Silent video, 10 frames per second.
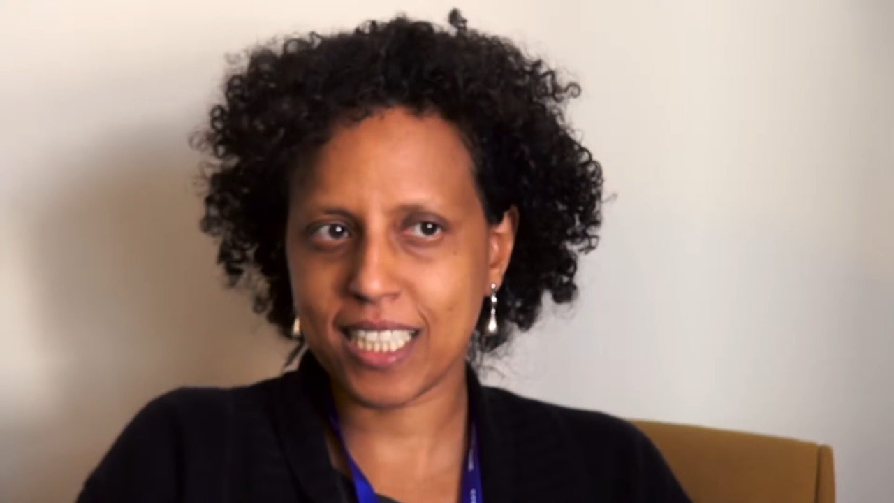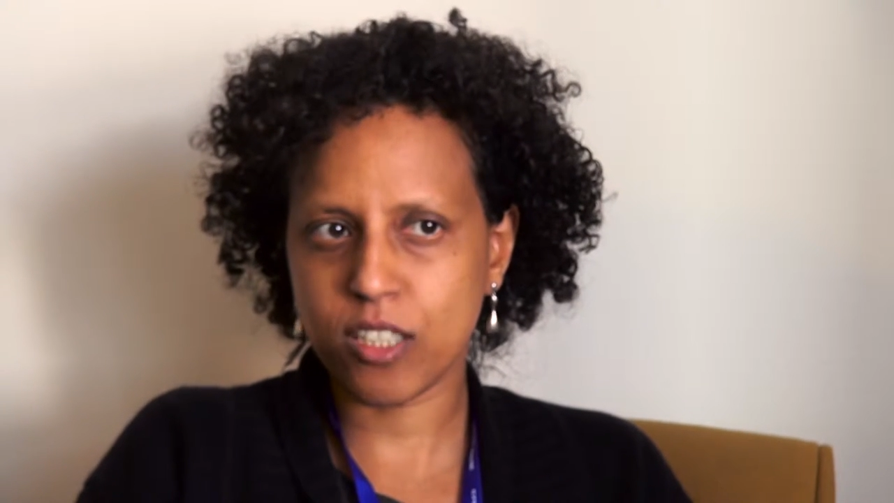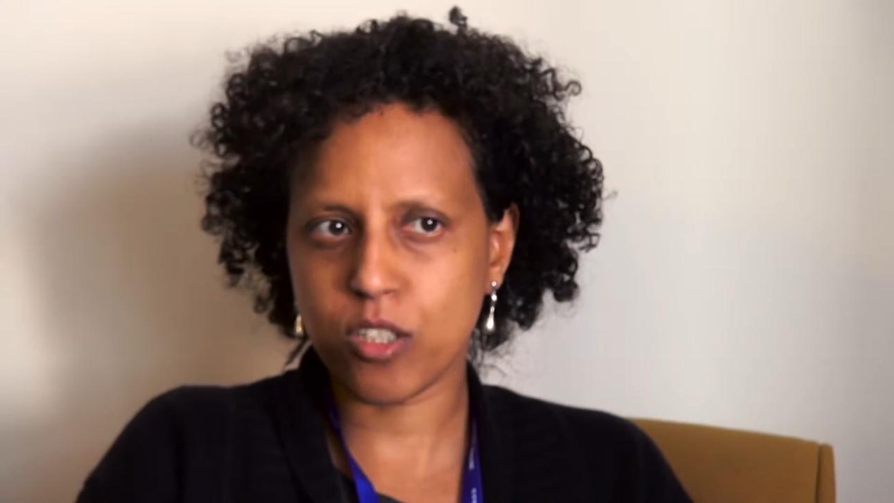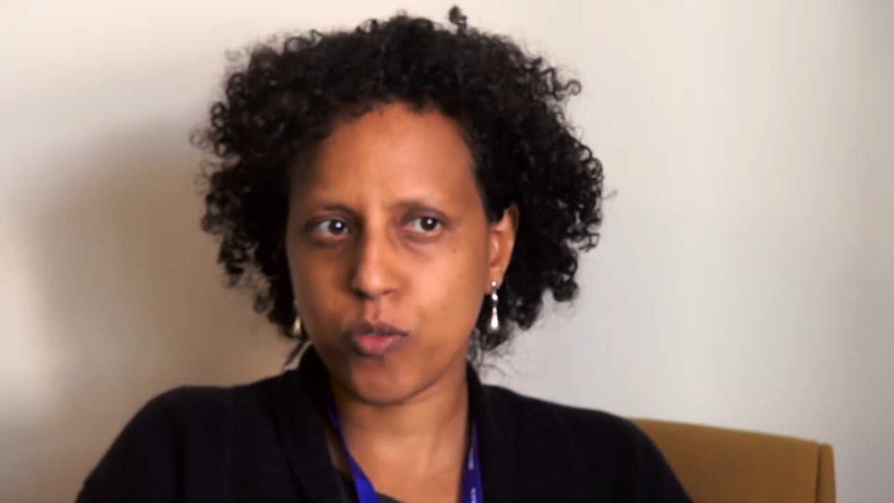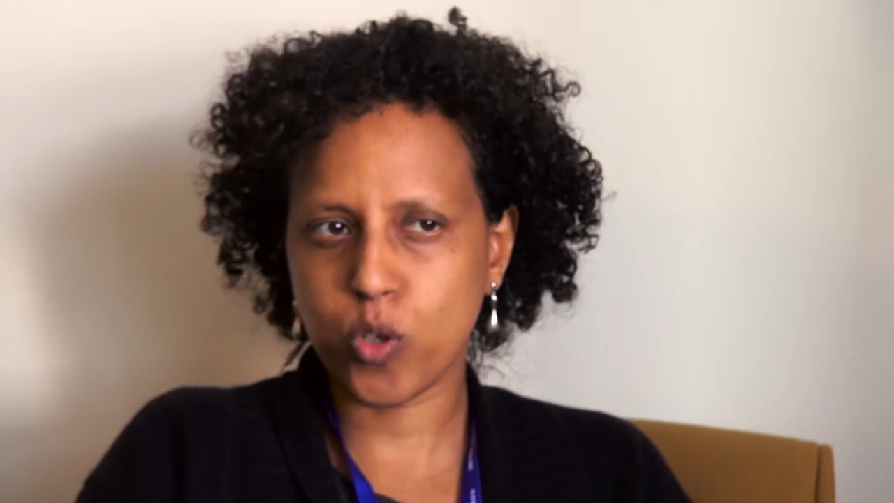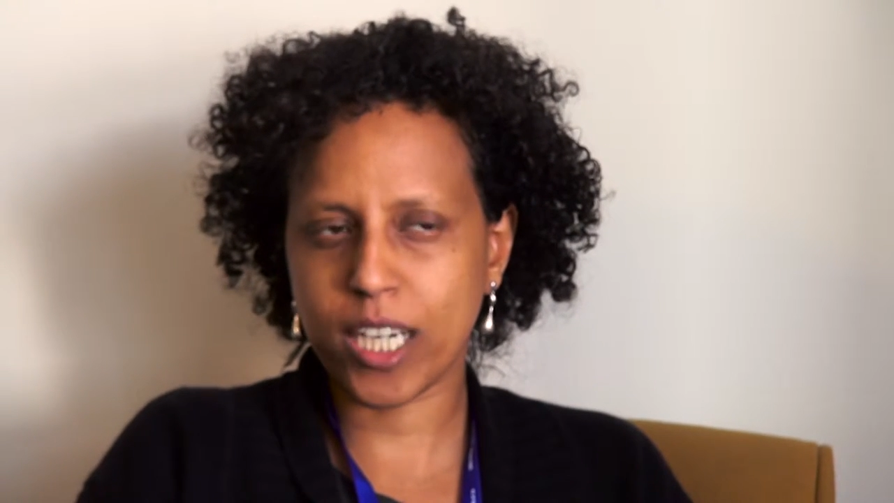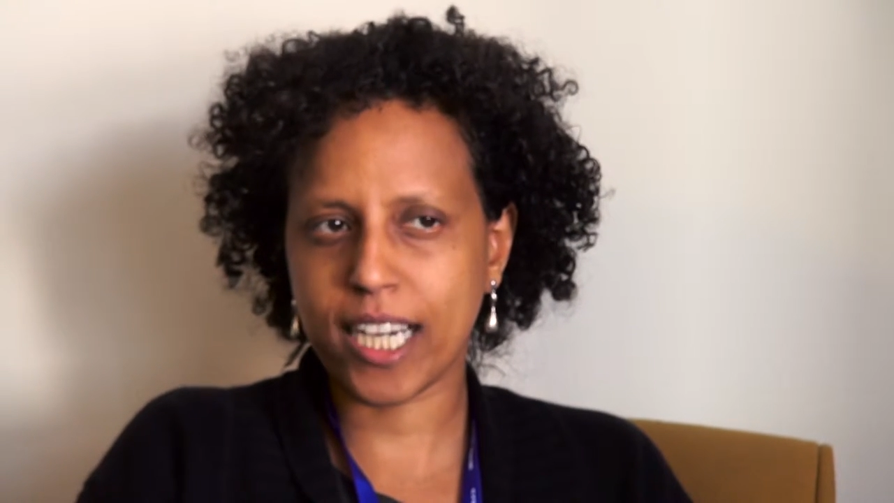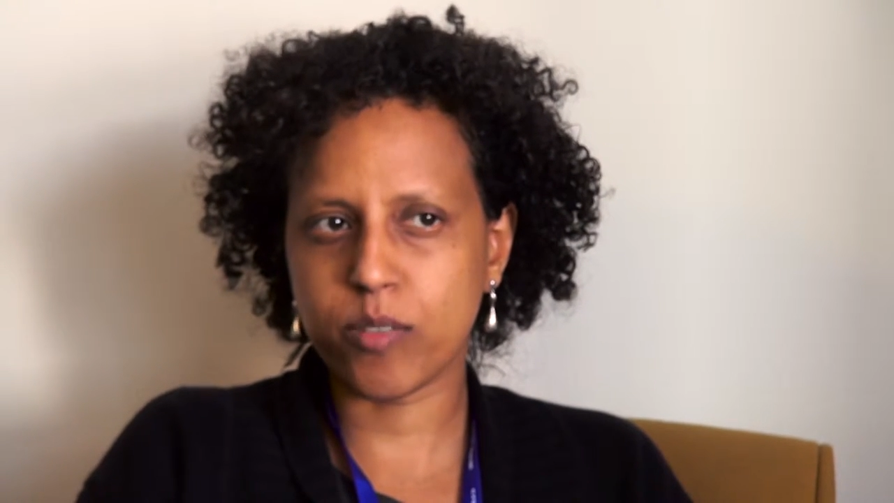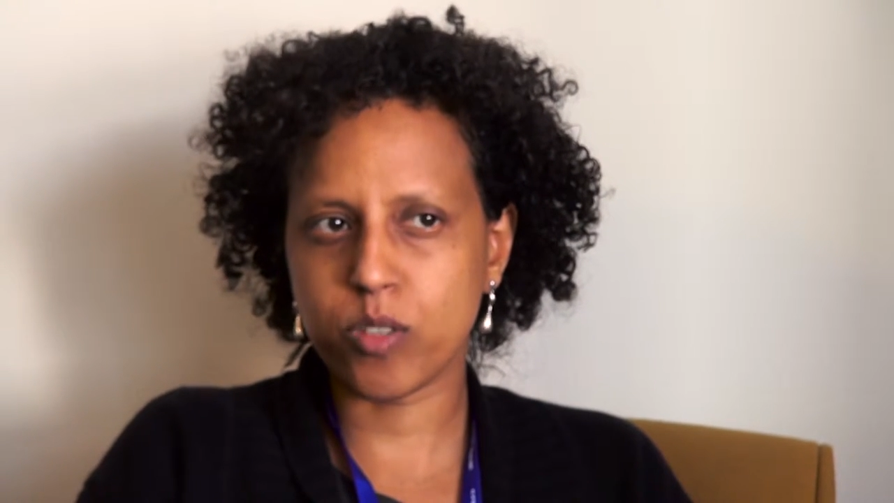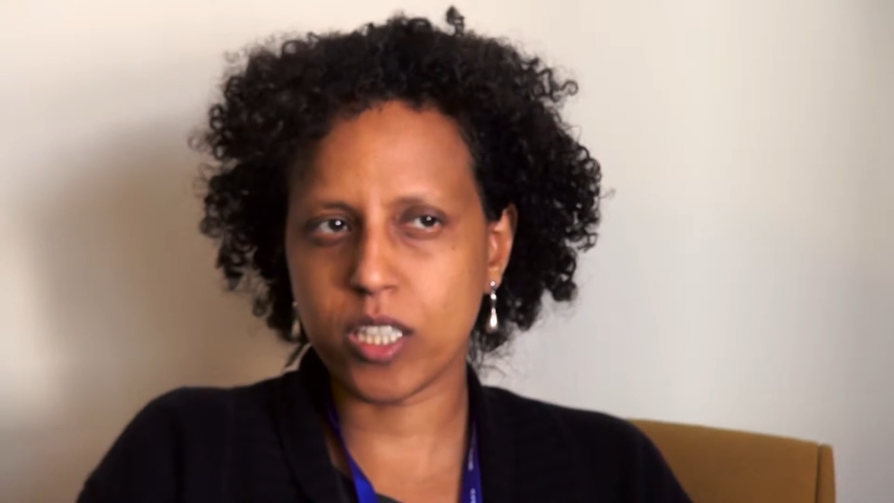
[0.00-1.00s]
in these four
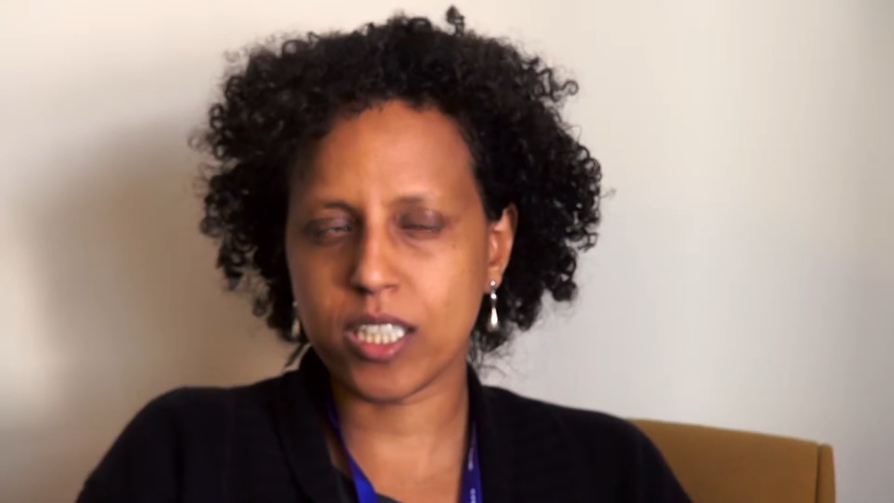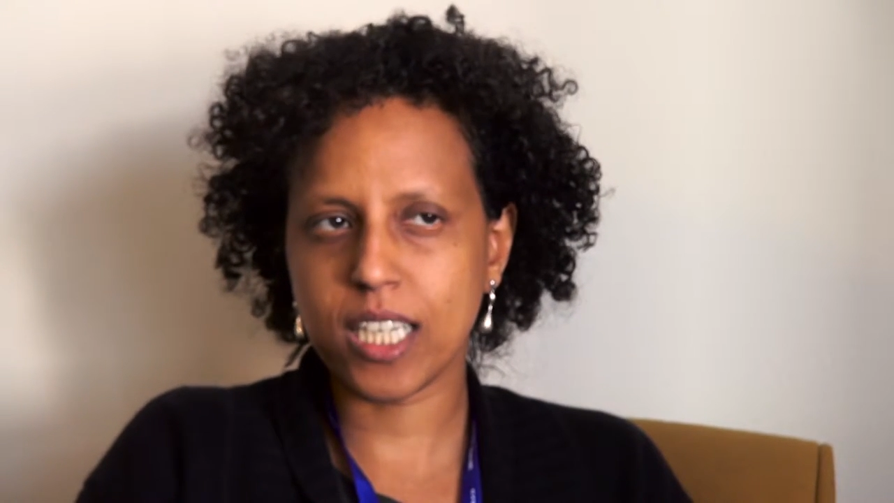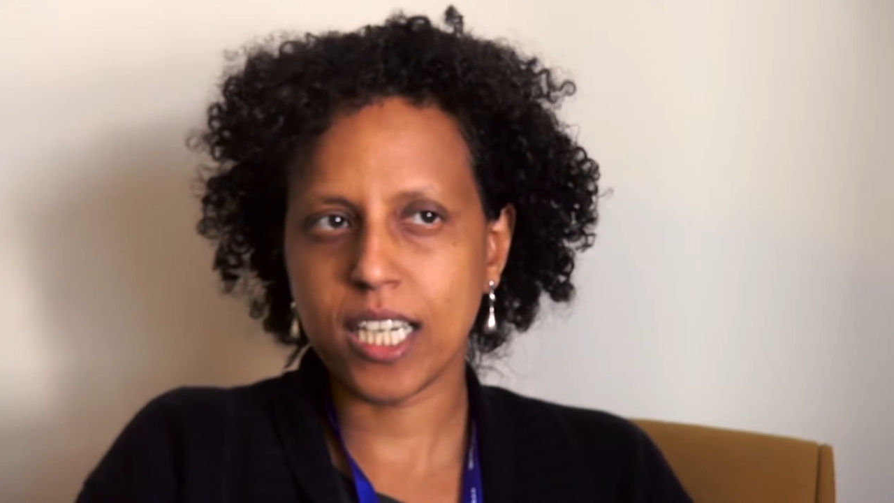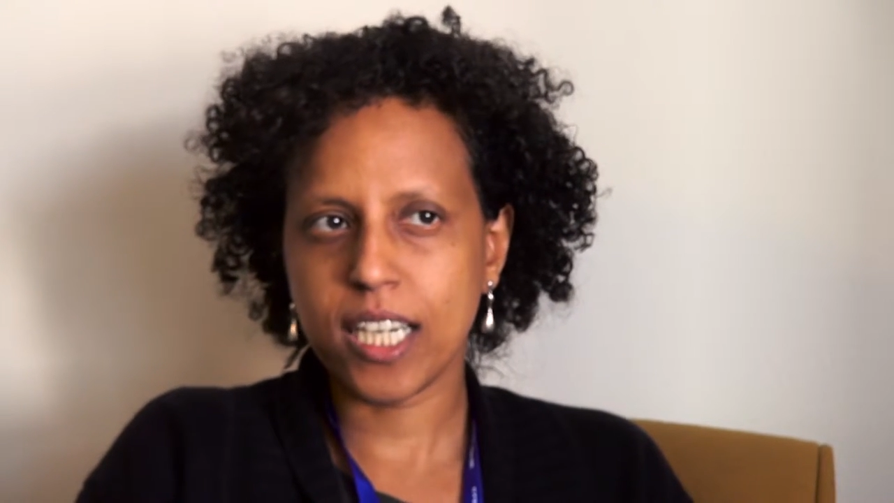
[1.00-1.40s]
countries.